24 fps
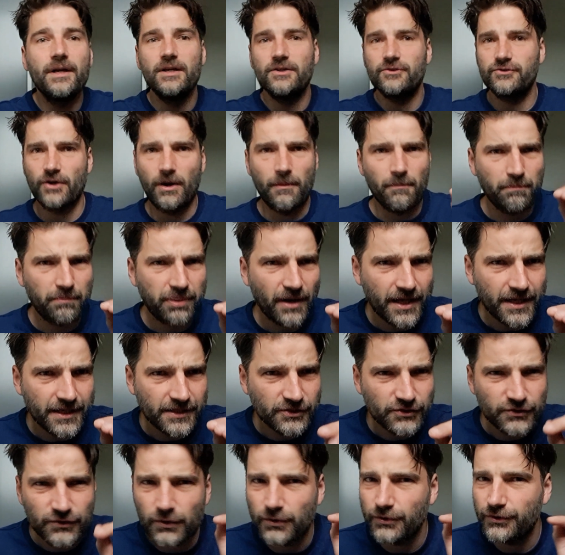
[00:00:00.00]

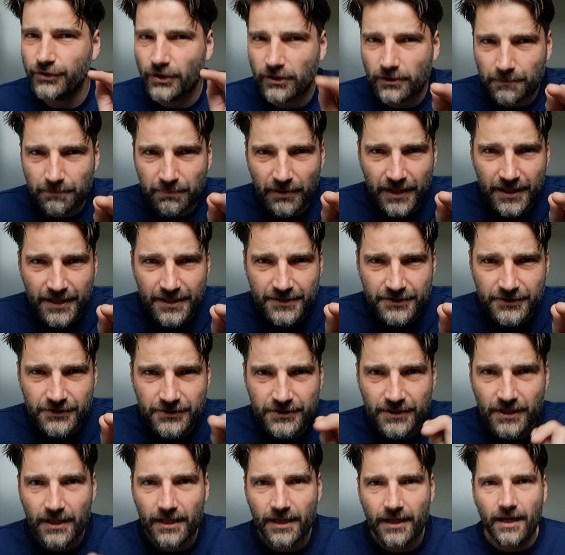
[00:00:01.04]
someplace to your place,
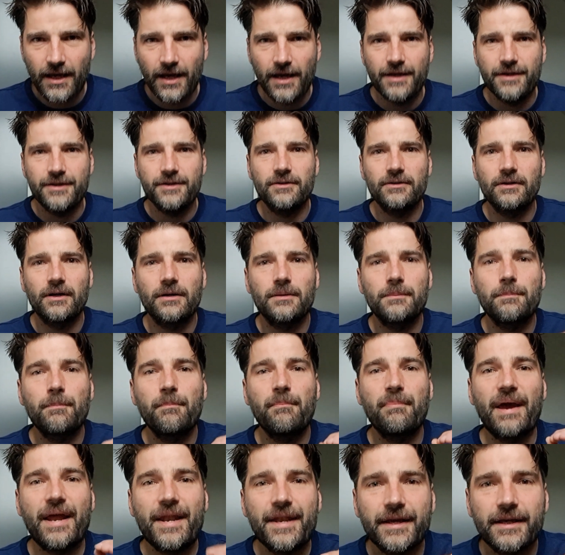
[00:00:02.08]
and you are
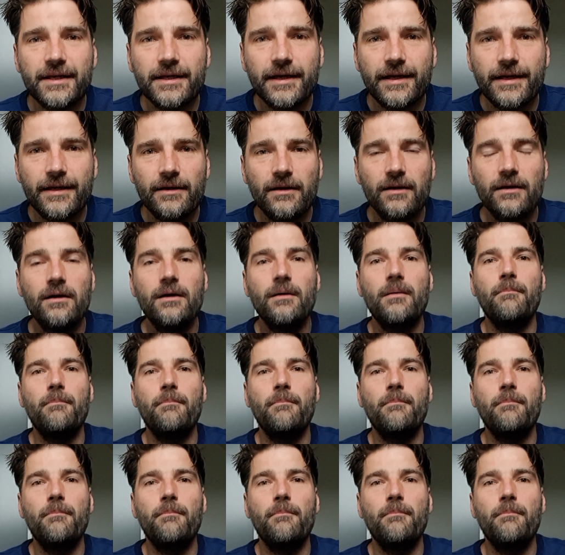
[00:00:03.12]
panicking.